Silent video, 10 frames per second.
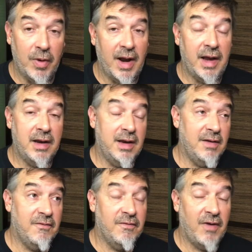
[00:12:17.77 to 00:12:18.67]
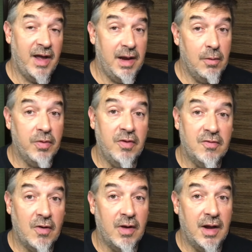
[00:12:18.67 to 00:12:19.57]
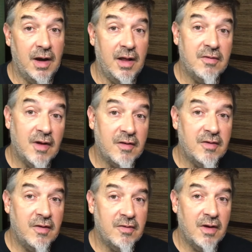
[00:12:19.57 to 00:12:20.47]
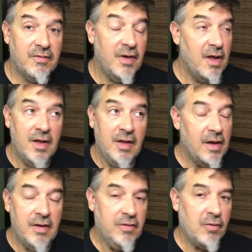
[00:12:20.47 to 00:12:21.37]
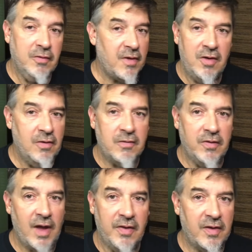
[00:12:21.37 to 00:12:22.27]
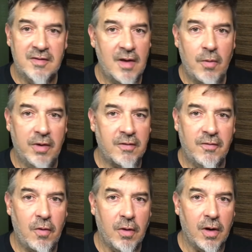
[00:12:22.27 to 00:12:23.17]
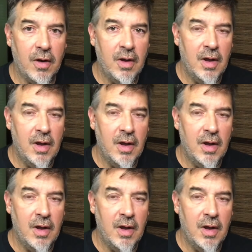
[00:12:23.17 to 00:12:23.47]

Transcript: When I did fighting with these dark entities that I see and stuff, the sword's not used for that. That's not what it's for.